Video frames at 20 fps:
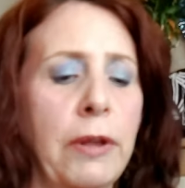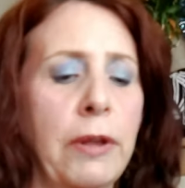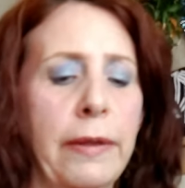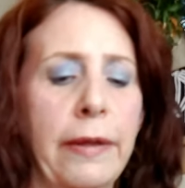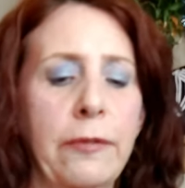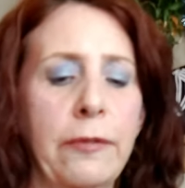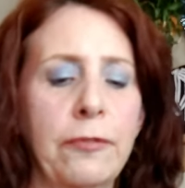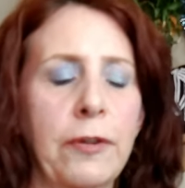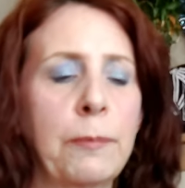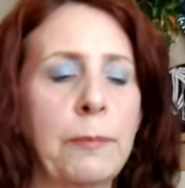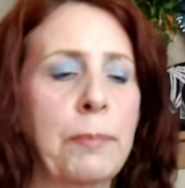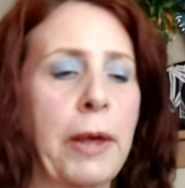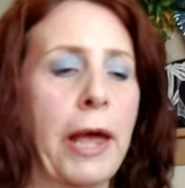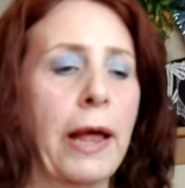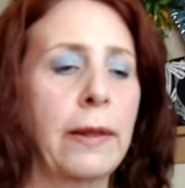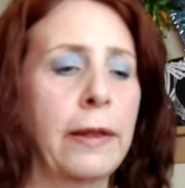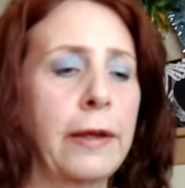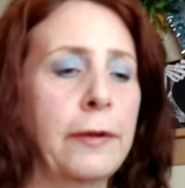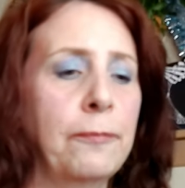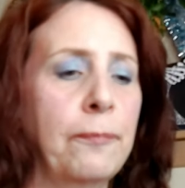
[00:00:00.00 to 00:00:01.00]
really fun
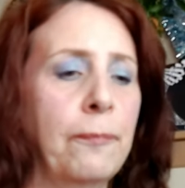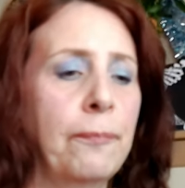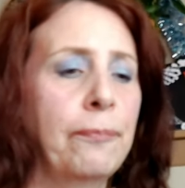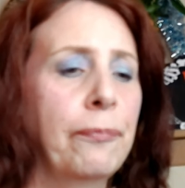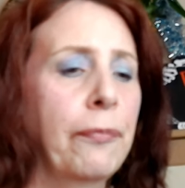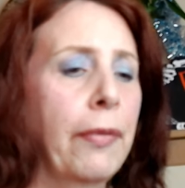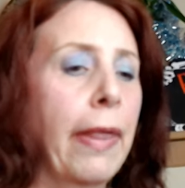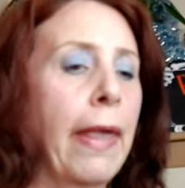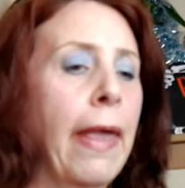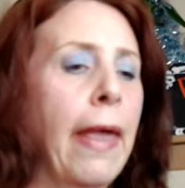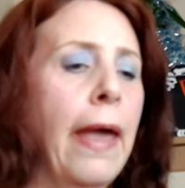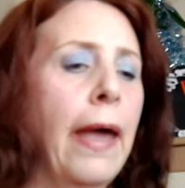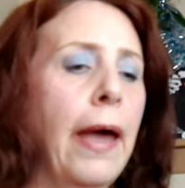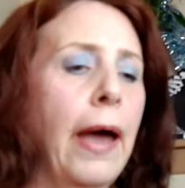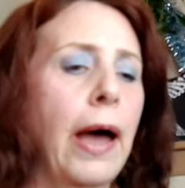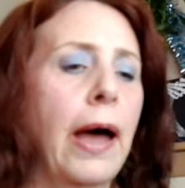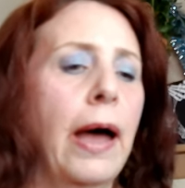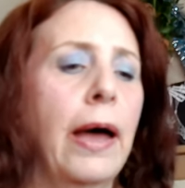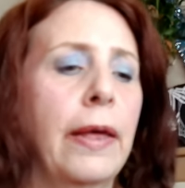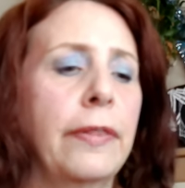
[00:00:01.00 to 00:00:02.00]
palette.
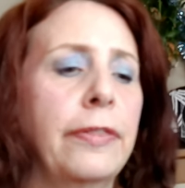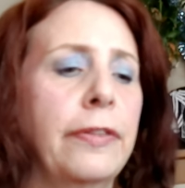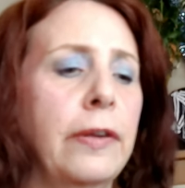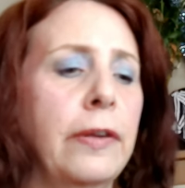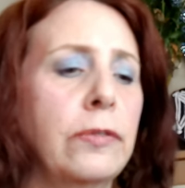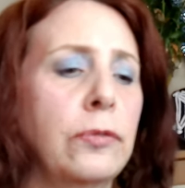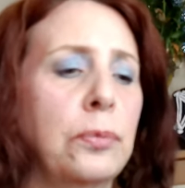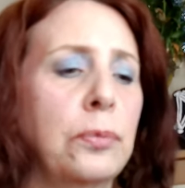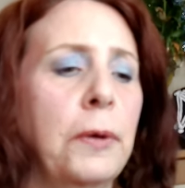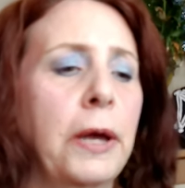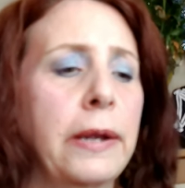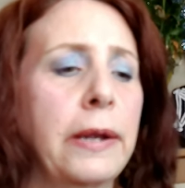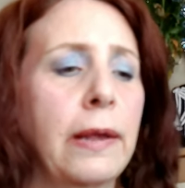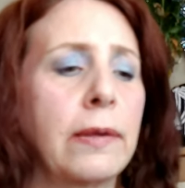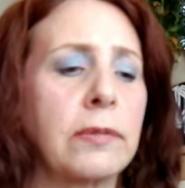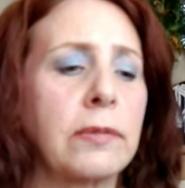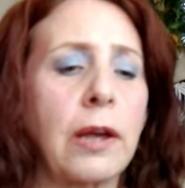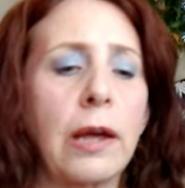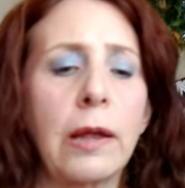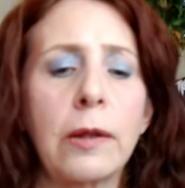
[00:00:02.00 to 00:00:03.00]
Uh, this one
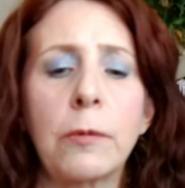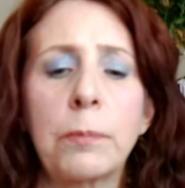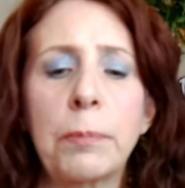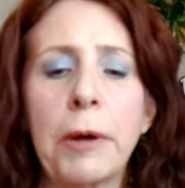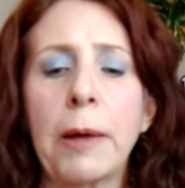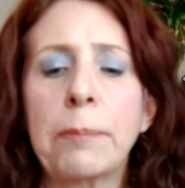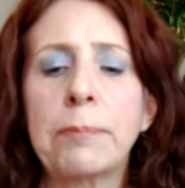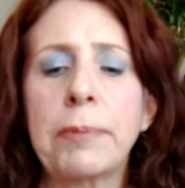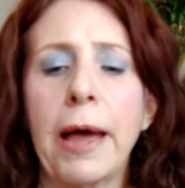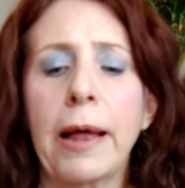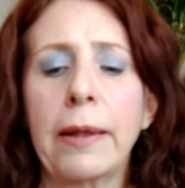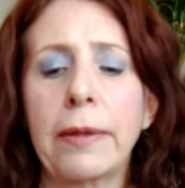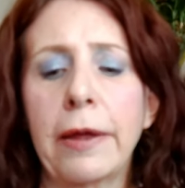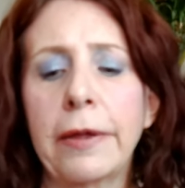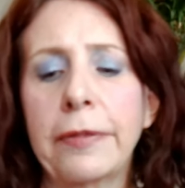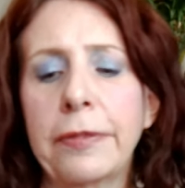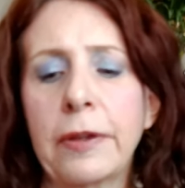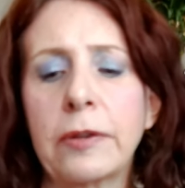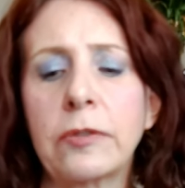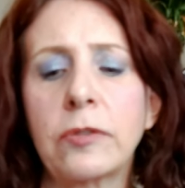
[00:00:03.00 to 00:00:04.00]
is ColourPop
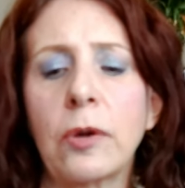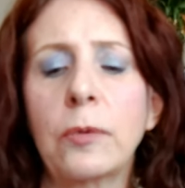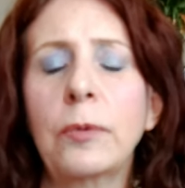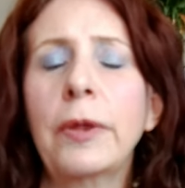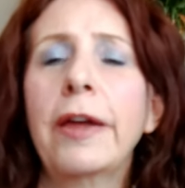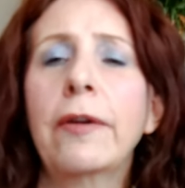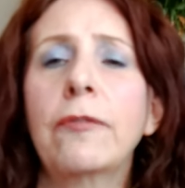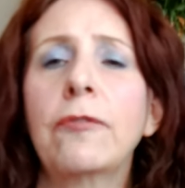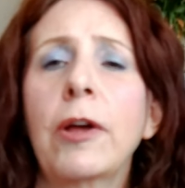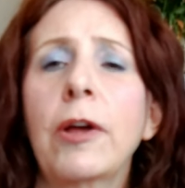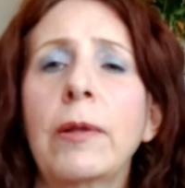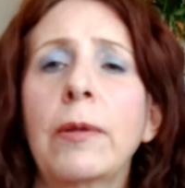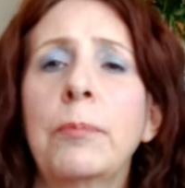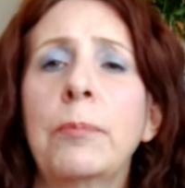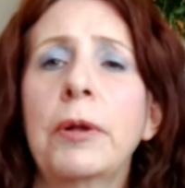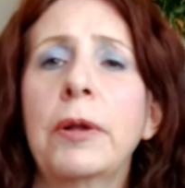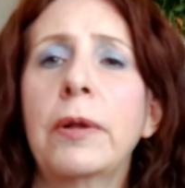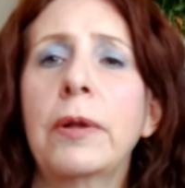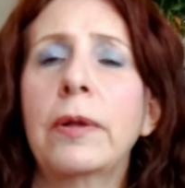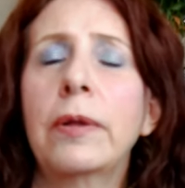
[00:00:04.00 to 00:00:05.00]
palette that's only
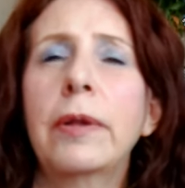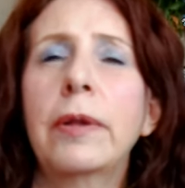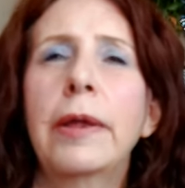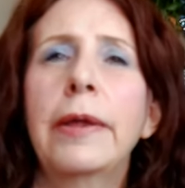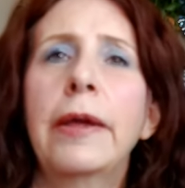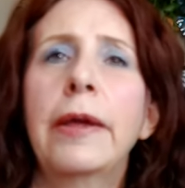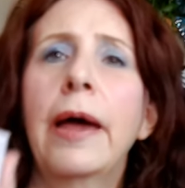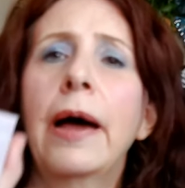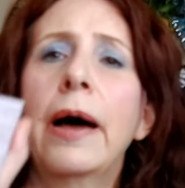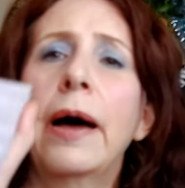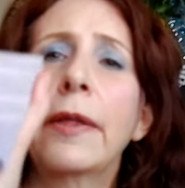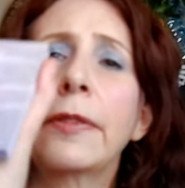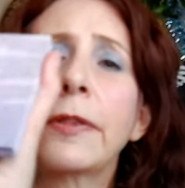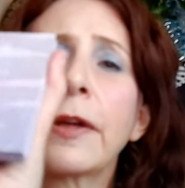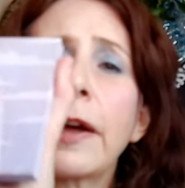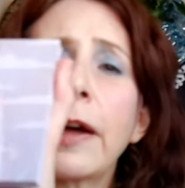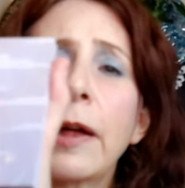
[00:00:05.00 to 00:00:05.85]
available on the